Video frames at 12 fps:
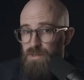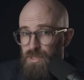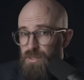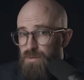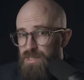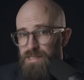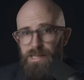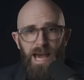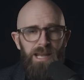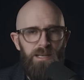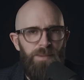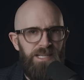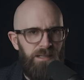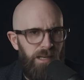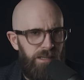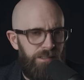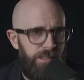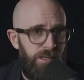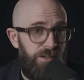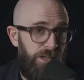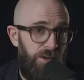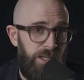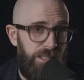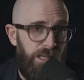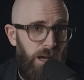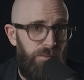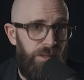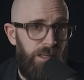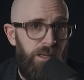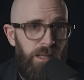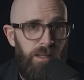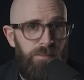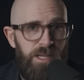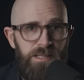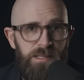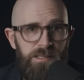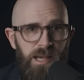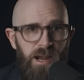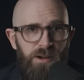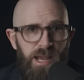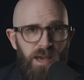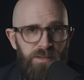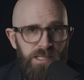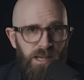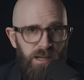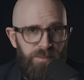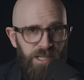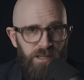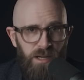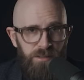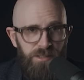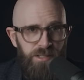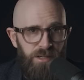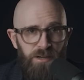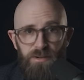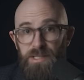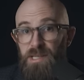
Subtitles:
too does that nomadic legacy show itself in the meat and dairy heavy Turkmen culture and